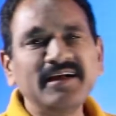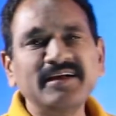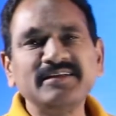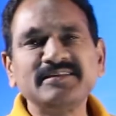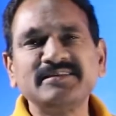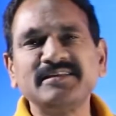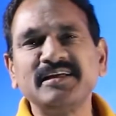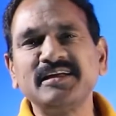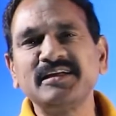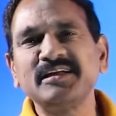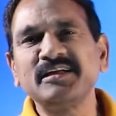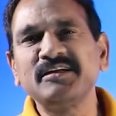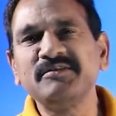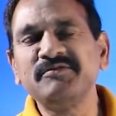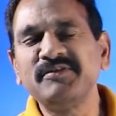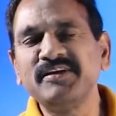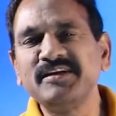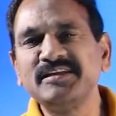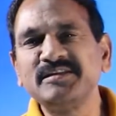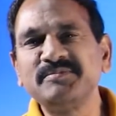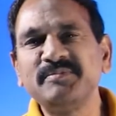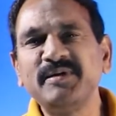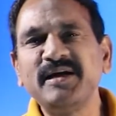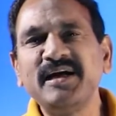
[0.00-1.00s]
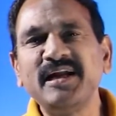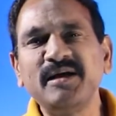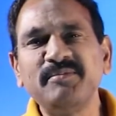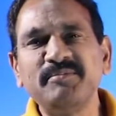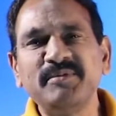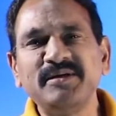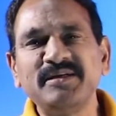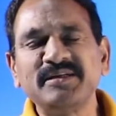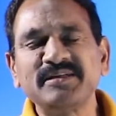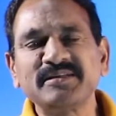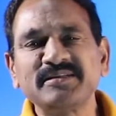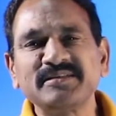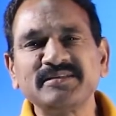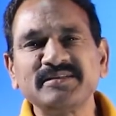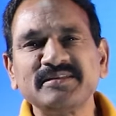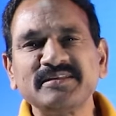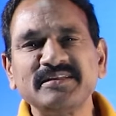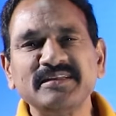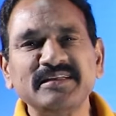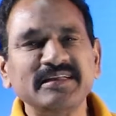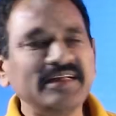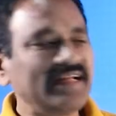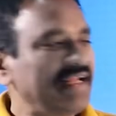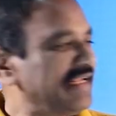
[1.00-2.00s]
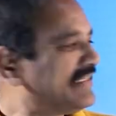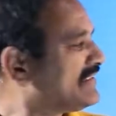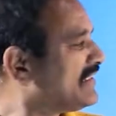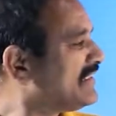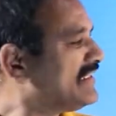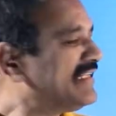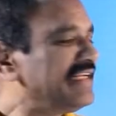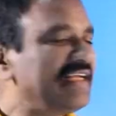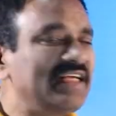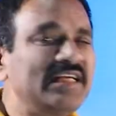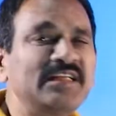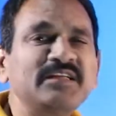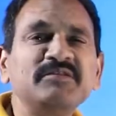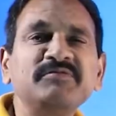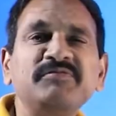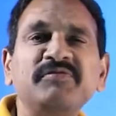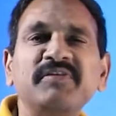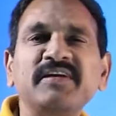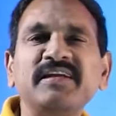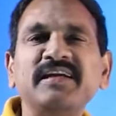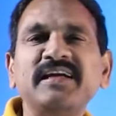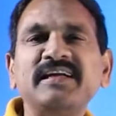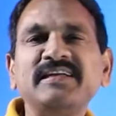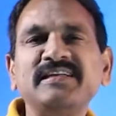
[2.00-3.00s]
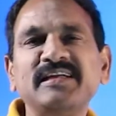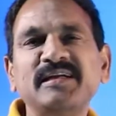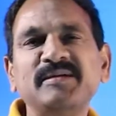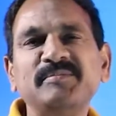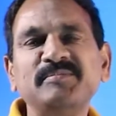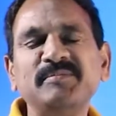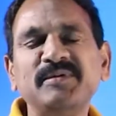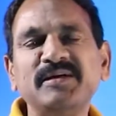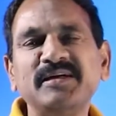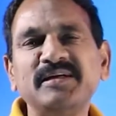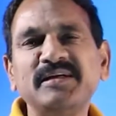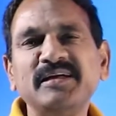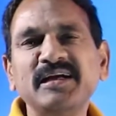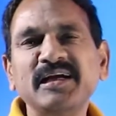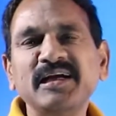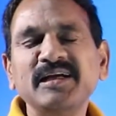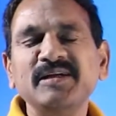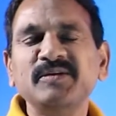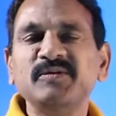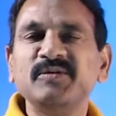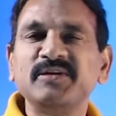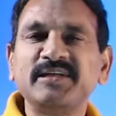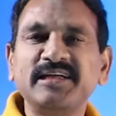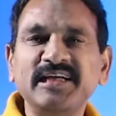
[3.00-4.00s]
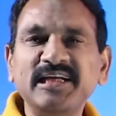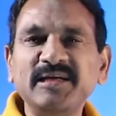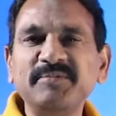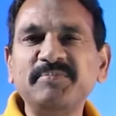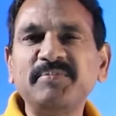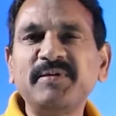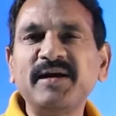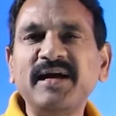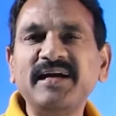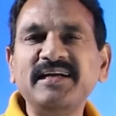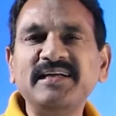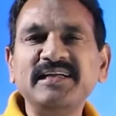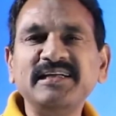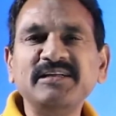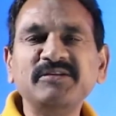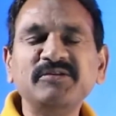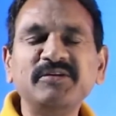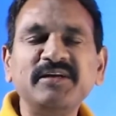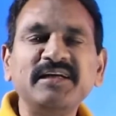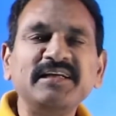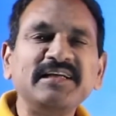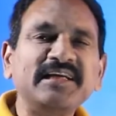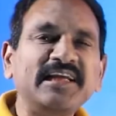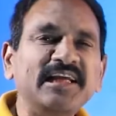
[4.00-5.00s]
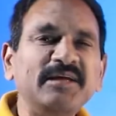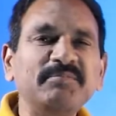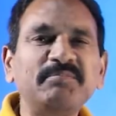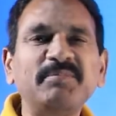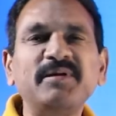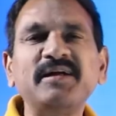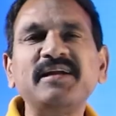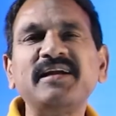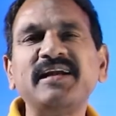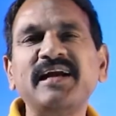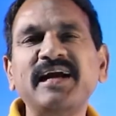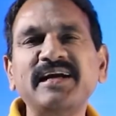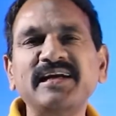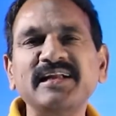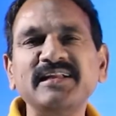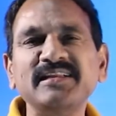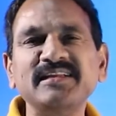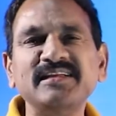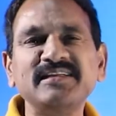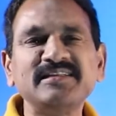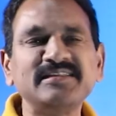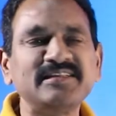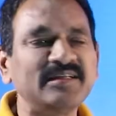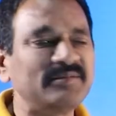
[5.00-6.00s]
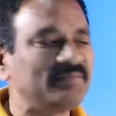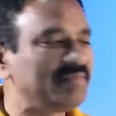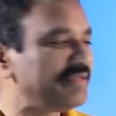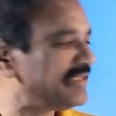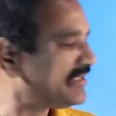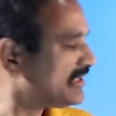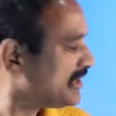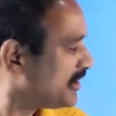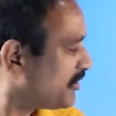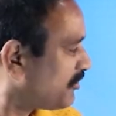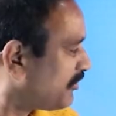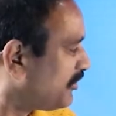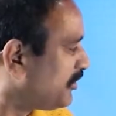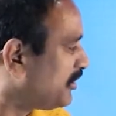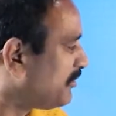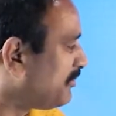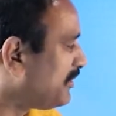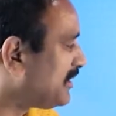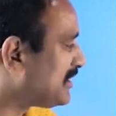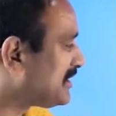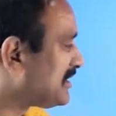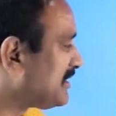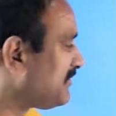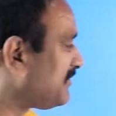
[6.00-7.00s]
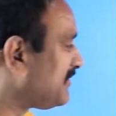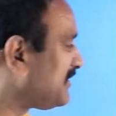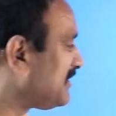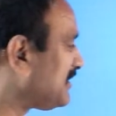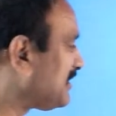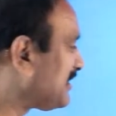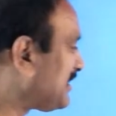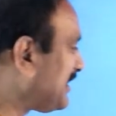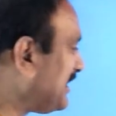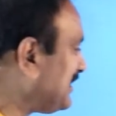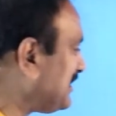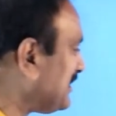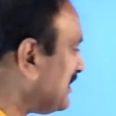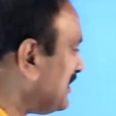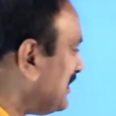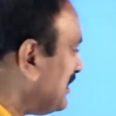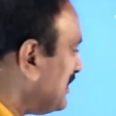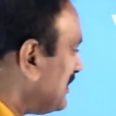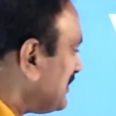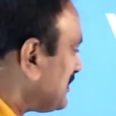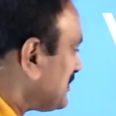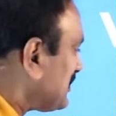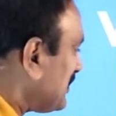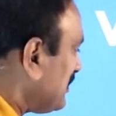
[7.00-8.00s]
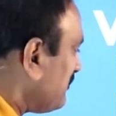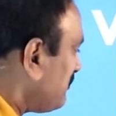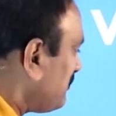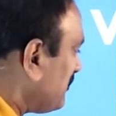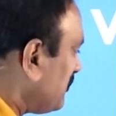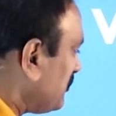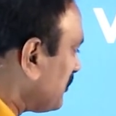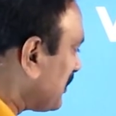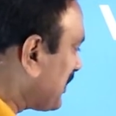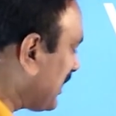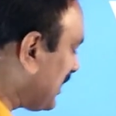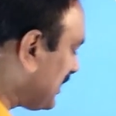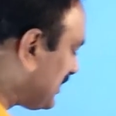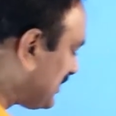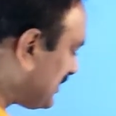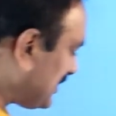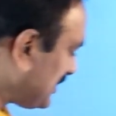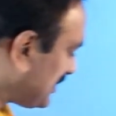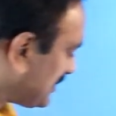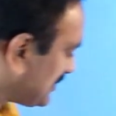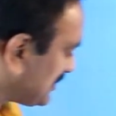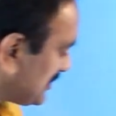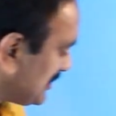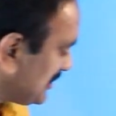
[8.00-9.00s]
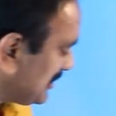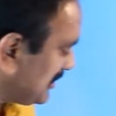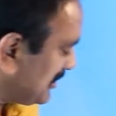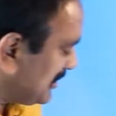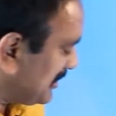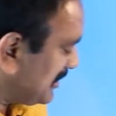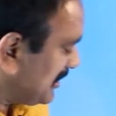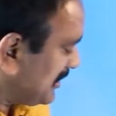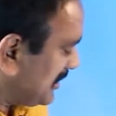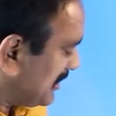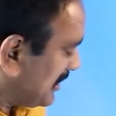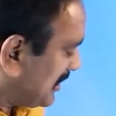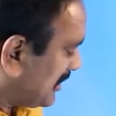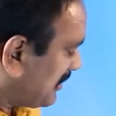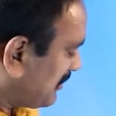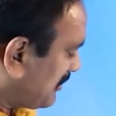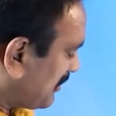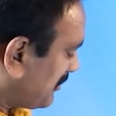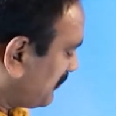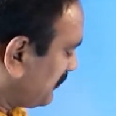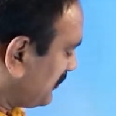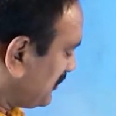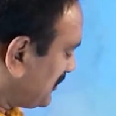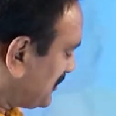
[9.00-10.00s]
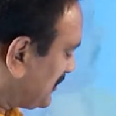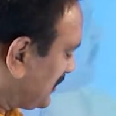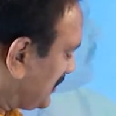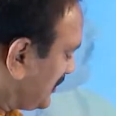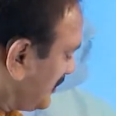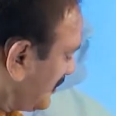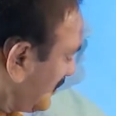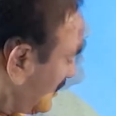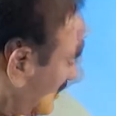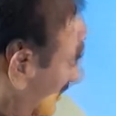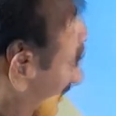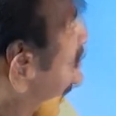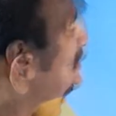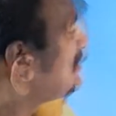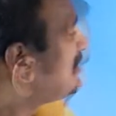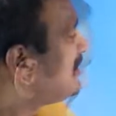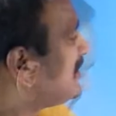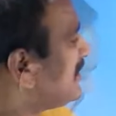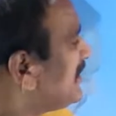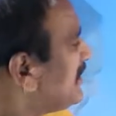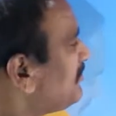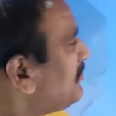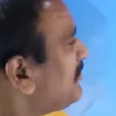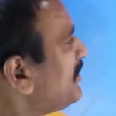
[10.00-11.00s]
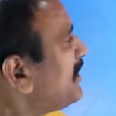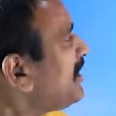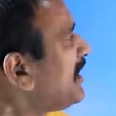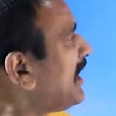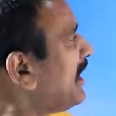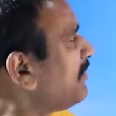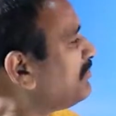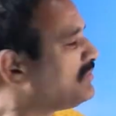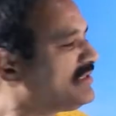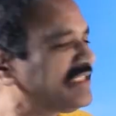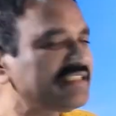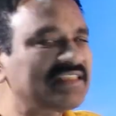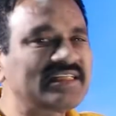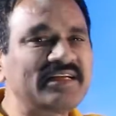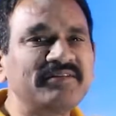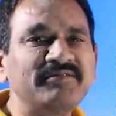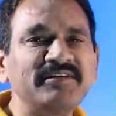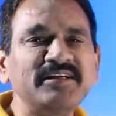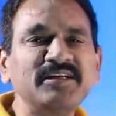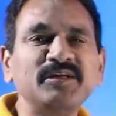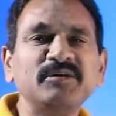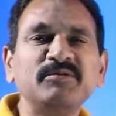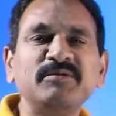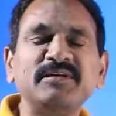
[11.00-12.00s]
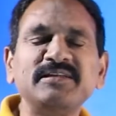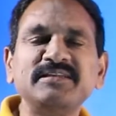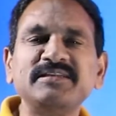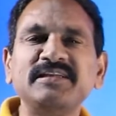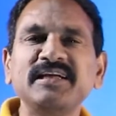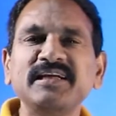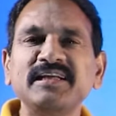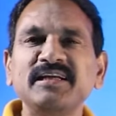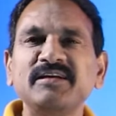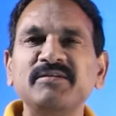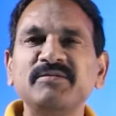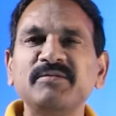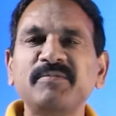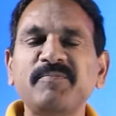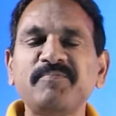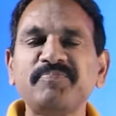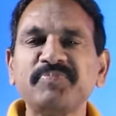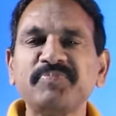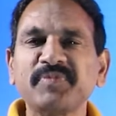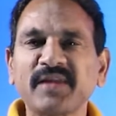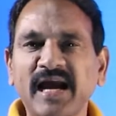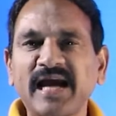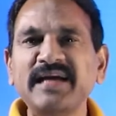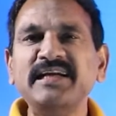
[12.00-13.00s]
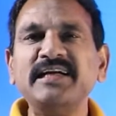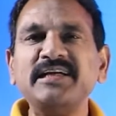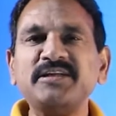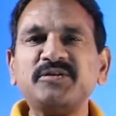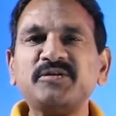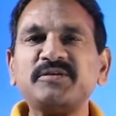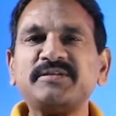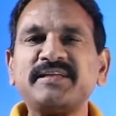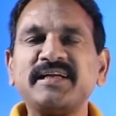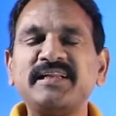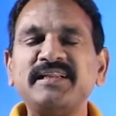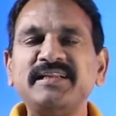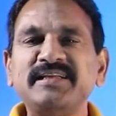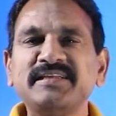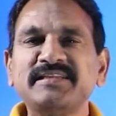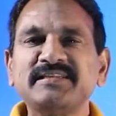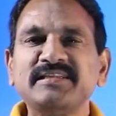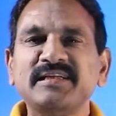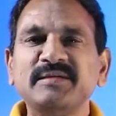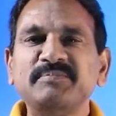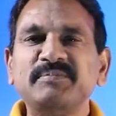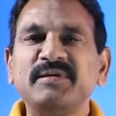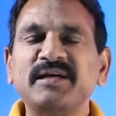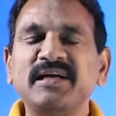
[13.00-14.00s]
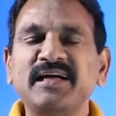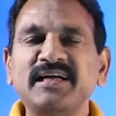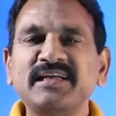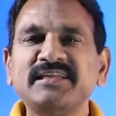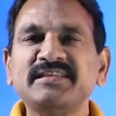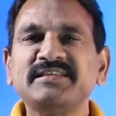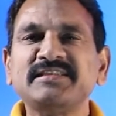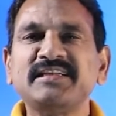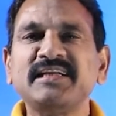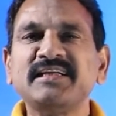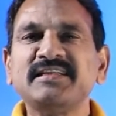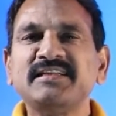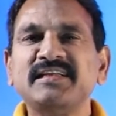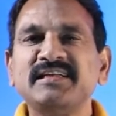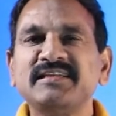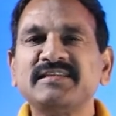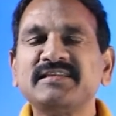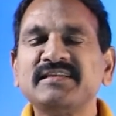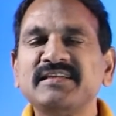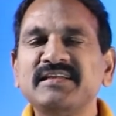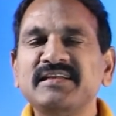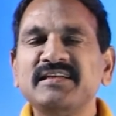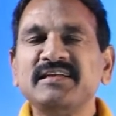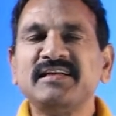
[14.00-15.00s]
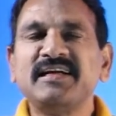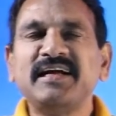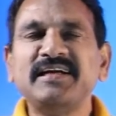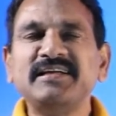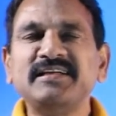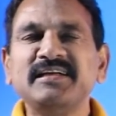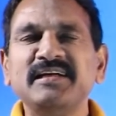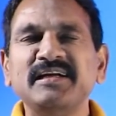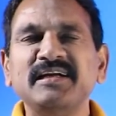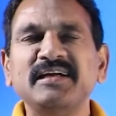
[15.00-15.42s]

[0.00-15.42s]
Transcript: Circumference by diameter is an infinite number. You keep writing, you can keep on writing this number, 22 by 7, right? So if you look at this, how do you see this? This is the number. I'm just giving you one thing now. I need to tell this number. Let us check this, right?